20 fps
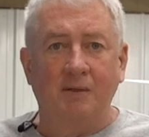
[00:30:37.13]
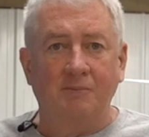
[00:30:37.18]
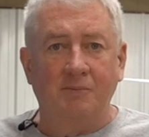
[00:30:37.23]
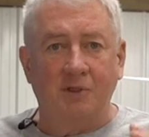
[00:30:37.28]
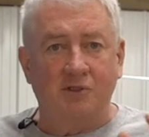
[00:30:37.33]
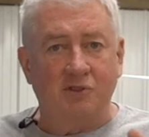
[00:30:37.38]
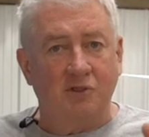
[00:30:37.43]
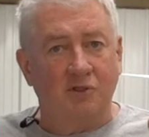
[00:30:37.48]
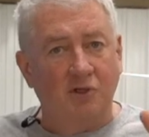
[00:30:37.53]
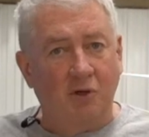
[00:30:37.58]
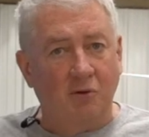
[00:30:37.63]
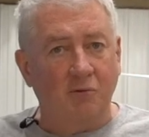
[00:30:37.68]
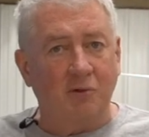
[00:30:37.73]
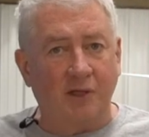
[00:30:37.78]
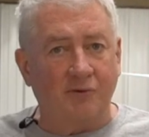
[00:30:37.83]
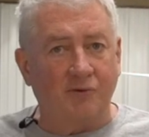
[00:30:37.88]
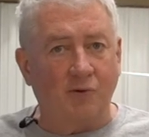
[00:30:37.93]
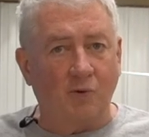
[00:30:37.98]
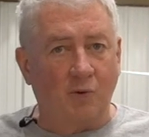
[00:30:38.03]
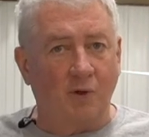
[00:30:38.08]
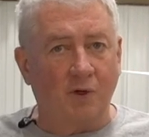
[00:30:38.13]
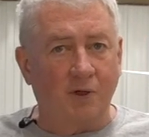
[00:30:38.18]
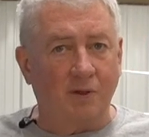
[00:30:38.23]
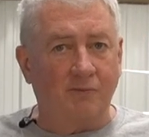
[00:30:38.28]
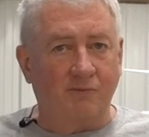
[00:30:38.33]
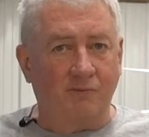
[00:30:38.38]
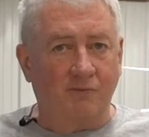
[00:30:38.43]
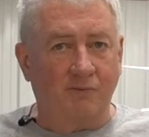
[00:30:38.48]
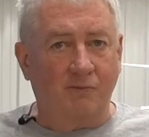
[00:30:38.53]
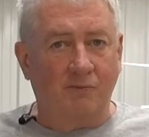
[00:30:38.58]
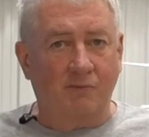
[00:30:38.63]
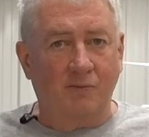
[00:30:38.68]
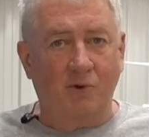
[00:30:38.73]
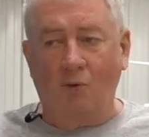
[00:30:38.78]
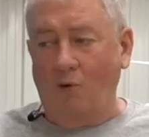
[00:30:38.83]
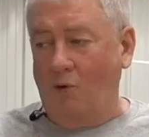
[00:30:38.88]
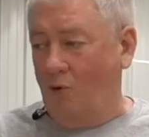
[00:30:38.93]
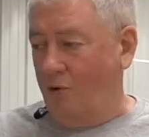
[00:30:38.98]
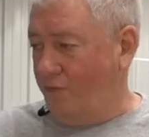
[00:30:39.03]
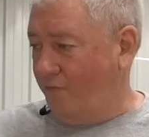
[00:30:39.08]
But you don't let the work
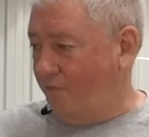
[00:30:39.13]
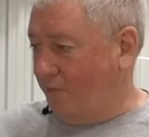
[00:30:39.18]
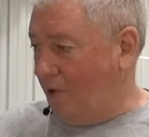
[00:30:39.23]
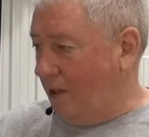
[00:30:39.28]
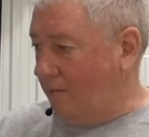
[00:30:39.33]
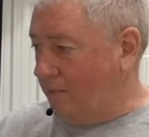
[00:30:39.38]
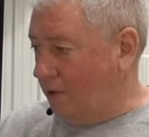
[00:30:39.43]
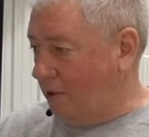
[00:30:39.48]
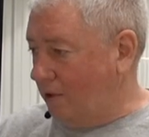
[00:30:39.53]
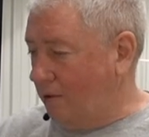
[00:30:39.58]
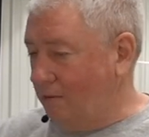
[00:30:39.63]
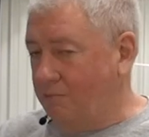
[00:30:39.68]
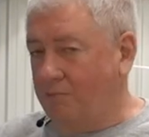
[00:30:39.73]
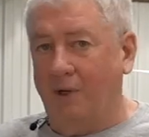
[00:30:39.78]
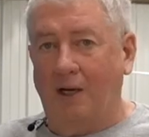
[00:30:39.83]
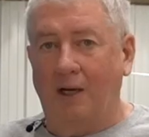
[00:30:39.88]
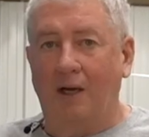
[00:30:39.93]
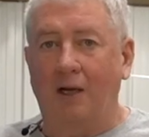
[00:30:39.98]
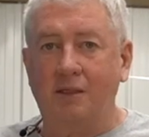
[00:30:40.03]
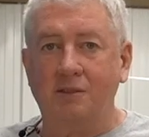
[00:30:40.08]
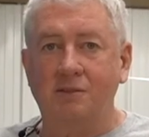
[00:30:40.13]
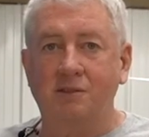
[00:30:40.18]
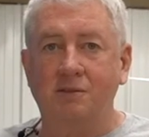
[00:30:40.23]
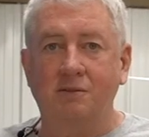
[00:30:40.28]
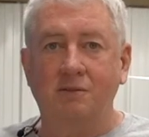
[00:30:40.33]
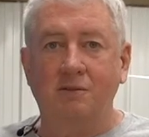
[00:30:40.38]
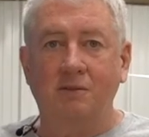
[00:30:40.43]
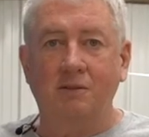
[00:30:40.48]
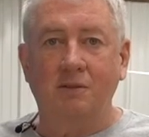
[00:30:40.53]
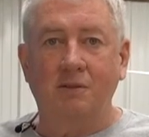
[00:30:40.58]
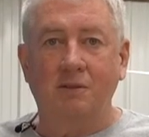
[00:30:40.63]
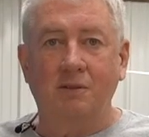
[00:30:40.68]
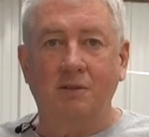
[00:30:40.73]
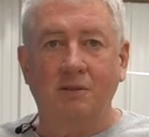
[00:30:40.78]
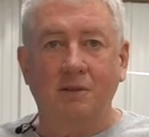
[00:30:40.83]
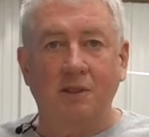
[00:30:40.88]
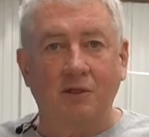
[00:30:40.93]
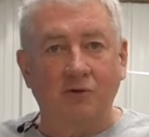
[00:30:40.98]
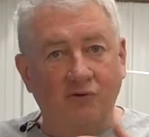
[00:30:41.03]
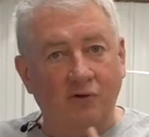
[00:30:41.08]
or the family box
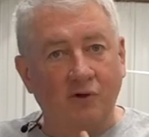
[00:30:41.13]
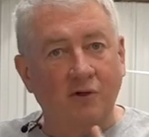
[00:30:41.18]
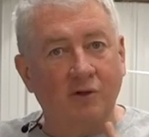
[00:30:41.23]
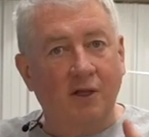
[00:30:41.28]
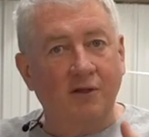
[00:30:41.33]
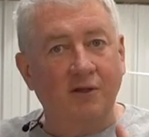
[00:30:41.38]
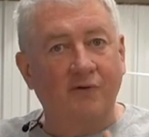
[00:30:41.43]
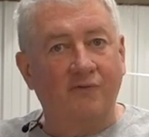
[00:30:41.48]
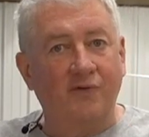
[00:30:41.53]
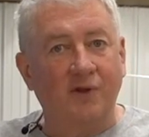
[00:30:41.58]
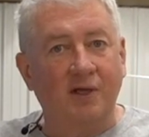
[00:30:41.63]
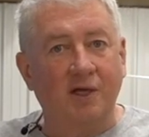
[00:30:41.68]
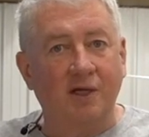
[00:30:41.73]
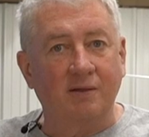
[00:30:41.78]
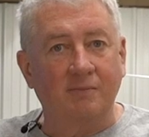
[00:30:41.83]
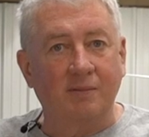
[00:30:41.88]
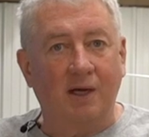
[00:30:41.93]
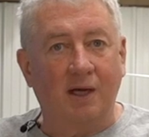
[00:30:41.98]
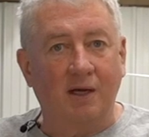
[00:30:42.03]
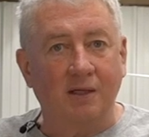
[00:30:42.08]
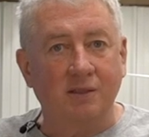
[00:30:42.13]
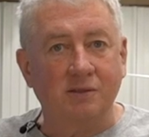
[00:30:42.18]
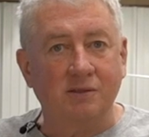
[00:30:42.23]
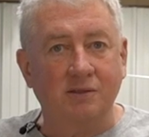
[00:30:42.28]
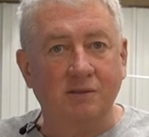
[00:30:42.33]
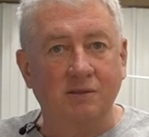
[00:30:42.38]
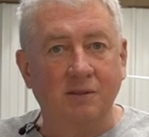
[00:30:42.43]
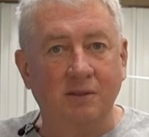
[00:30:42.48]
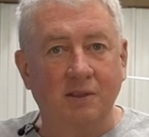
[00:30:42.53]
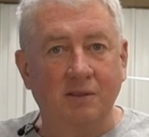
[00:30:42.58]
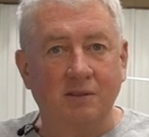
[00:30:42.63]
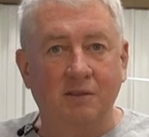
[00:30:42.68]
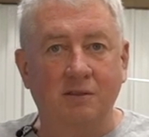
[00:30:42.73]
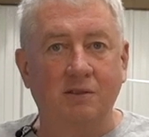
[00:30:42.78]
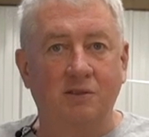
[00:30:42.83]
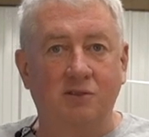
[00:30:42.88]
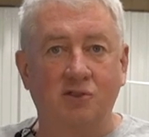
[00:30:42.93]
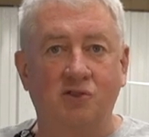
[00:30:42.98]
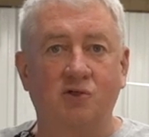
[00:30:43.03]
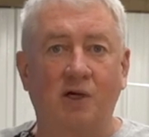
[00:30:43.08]
intrude on the flying box.
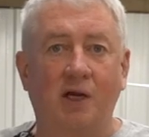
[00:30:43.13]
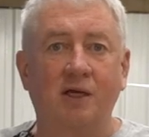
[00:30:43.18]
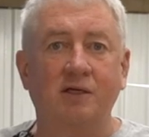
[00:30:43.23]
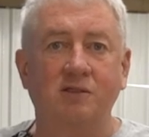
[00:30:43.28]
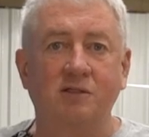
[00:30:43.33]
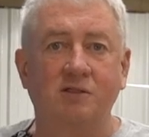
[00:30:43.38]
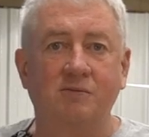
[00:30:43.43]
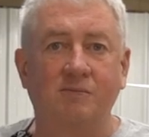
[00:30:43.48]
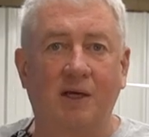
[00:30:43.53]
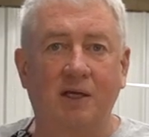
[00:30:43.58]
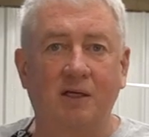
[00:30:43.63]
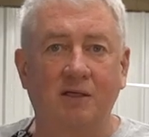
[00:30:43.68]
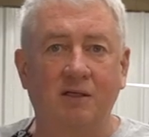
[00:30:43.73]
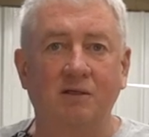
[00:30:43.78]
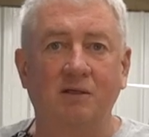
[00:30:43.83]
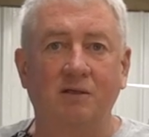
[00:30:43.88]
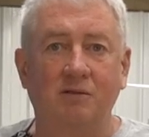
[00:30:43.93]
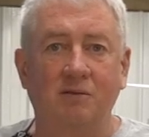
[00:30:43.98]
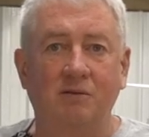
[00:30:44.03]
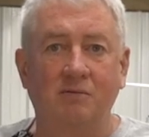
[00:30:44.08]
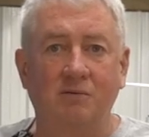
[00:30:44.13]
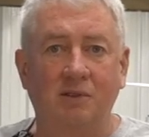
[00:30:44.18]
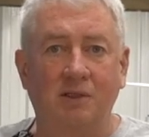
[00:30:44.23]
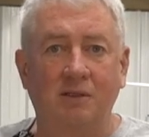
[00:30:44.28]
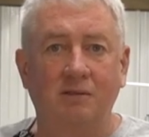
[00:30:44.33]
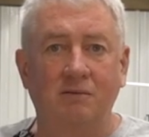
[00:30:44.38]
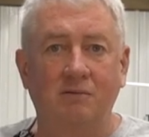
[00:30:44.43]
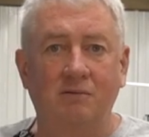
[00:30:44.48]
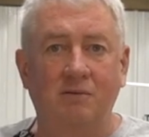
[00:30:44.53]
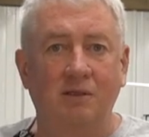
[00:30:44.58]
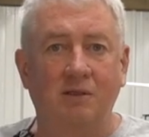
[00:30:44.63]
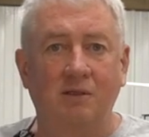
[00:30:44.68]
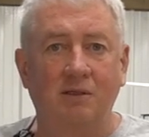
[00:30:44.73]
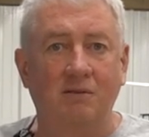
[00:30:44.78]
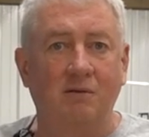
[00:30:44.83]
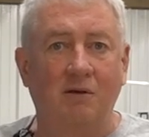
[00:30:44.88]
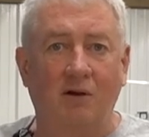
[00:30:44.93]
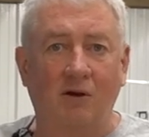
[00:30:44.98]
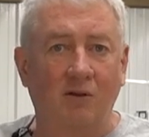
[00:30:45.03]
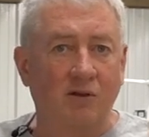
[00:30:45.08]
The distractions might kill you, and then
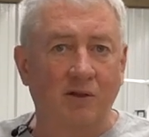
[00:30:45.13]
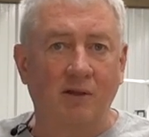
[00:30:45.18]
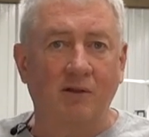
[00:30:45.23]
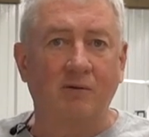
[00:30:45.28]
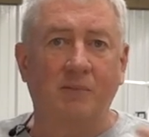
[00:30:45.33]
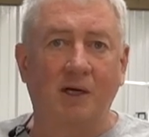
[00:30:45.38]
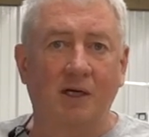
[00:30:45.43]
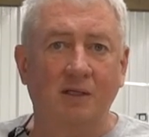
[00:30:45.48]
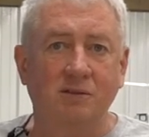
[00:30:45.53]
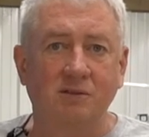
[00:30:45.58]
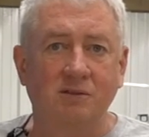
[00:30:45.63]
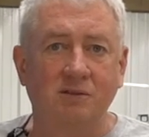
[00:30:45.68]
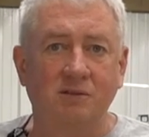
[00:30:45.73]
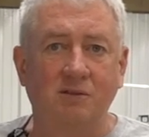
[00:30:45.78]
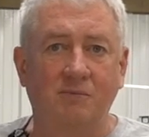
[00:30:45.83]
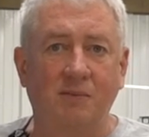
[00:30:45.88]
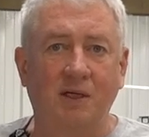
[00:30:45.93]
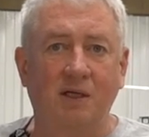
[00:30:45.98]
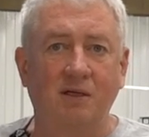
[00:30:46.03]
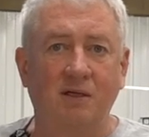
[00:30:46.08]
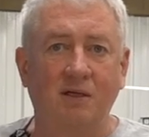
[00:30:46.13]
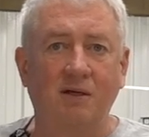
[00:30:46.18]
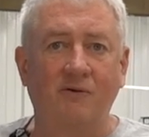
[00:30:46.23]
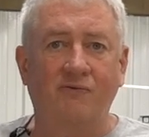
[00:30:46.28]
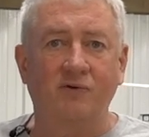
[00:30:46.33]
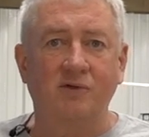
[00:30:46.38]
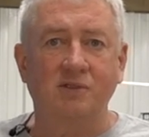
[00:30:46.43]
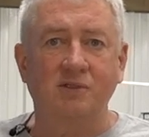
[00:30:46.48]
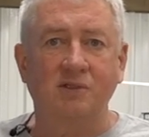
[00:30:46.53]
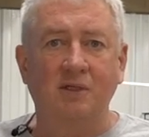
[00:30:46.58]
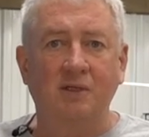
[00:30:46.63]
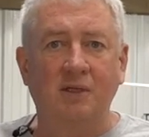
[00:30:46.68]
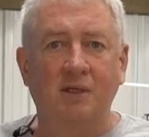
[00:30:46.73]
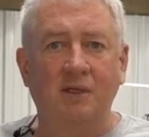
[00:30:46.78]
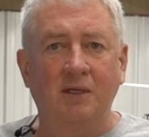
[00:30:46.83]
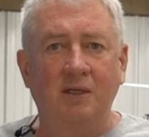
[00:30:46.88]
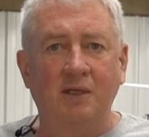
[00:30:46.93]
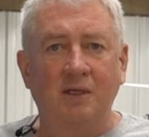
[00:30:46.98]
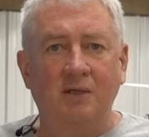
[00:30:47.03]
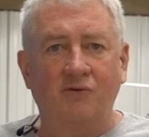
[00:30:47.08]
in all the other boxes don't make any difference.
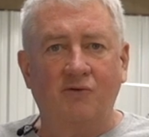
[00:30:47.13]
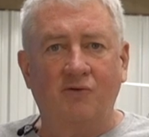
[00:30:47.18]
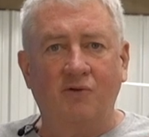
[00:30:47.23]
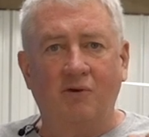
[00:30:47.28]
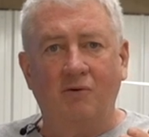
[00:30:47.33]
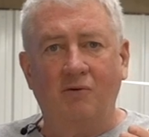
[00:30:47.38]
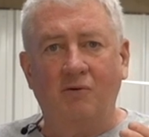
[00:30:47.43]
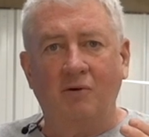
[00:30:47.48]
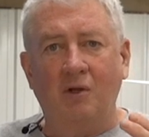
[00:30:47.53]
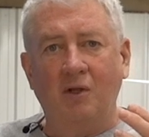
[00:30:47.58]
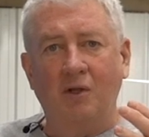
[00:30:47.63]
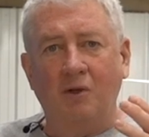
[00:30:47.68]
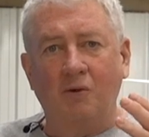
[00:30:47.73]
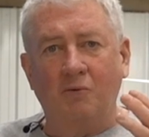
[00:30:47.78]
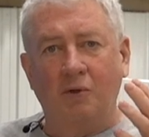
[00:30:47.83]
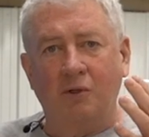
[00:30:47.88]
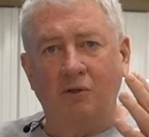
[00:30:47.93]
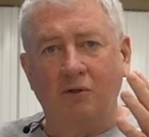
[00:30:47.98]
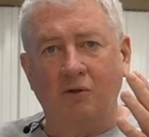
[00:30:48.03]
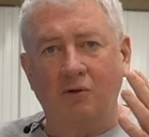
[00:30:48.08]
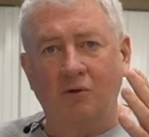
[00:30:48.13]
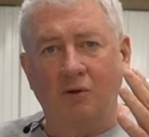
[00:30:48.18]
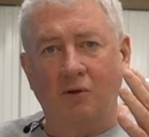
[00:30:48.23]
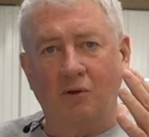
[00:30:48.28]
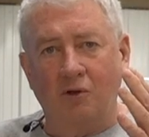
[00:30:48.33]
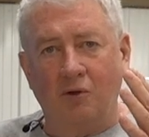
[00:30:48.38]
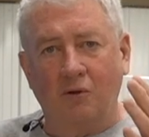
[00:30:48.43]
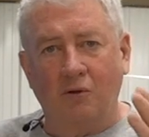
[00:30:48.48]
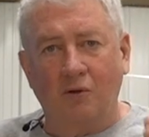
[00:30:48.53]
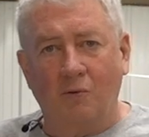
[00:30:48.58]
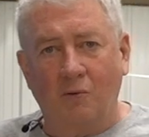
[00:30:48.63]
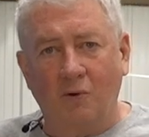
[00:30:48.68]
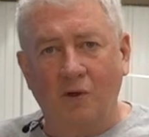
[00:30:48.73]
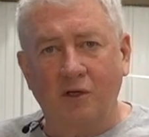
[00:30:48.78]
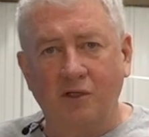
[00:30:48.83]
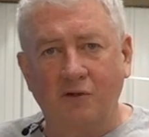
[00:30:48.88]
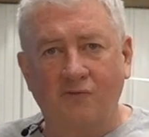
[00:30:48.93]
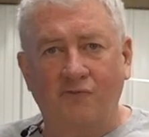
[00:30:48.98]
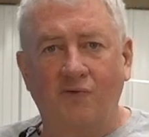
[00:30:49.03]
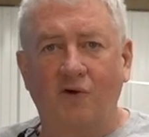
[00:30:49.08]
So when you're at
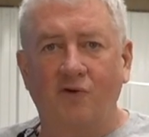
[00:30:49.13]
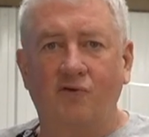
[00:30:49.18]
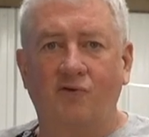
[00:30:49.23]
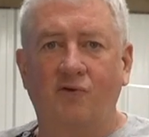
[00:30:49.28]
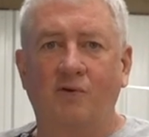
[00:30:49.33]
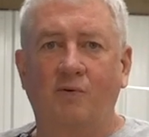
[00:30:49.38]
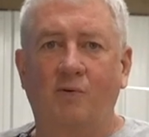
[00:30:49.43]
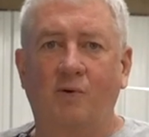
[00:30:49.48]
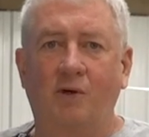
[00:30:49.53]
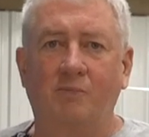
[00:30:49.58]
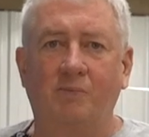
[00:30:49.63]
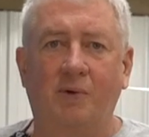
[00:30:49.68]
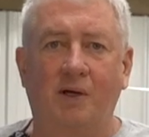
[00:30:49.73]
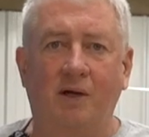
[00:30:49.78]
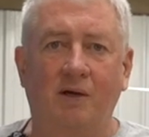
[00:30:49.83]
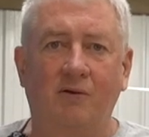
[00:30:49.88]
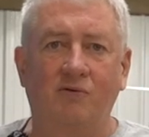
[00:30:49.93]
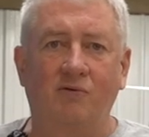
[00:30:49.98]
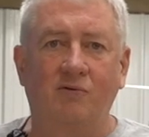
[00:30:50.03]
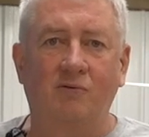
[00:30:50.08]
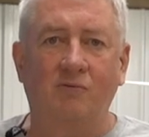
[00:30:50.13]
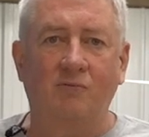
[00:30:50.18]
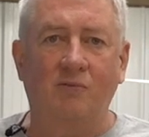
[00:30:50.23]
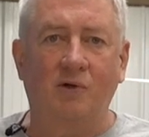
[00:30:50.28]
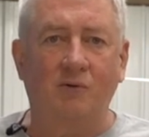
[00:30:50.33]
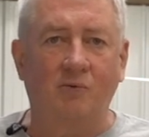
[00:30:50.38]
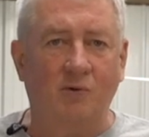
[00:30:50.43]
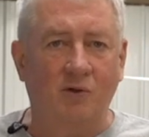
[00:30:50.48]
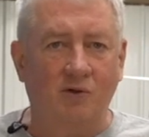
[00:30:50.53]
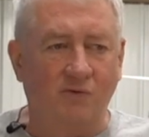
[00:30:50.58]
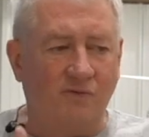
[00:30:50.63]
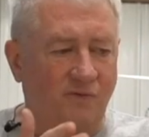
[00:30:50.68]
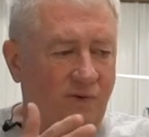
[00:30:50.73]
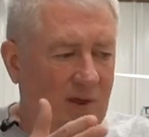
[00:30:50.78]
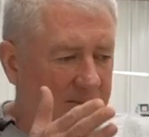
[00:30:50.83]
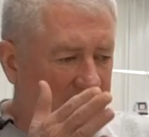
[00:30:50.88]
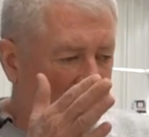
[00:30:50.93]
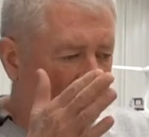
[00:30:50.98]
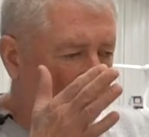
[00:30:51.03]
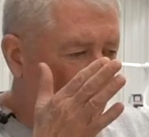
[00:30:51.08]
work, you focus on the work box. When you're with your
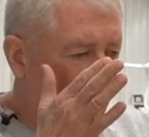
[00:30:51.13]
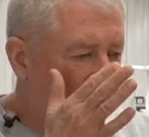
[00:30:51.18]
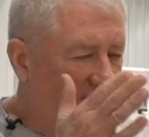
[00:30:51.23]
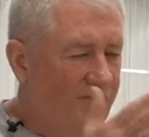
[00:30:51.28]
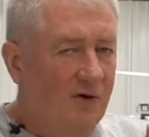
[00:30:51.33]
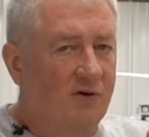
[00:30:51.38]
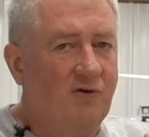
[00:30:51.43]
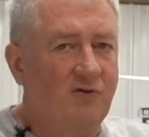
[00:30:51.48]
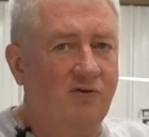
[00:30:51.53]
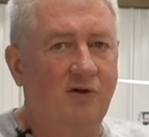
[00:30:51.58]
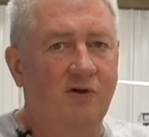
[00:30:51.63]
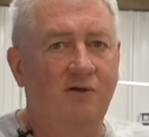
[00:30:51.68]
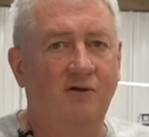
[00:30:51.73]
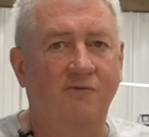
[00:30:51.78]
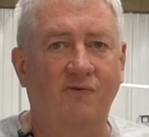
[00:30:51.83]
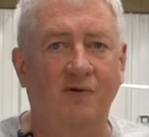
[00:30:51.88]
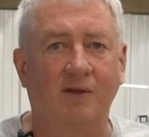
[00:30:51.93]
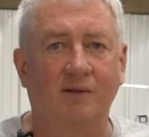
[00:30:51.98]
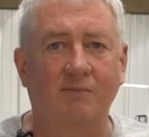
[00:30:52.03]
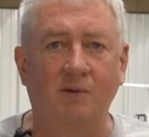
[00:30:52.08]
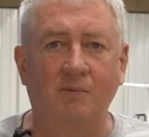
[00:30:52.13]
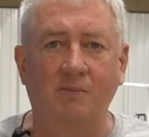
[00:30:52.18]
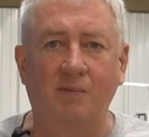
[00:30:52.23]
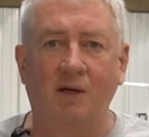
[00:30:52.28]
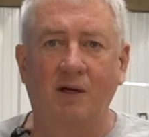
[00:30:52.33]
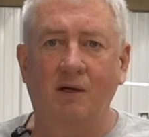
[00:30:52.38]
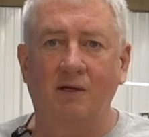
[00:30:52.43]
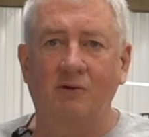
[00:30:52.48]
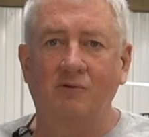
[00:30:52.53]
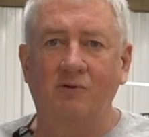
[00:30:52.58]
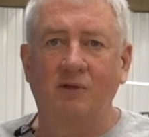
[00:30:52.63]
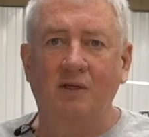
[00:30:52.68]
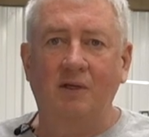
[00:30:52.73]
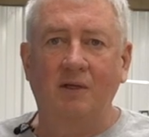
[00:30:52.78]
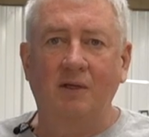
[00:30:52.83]
family, you focus on your family box.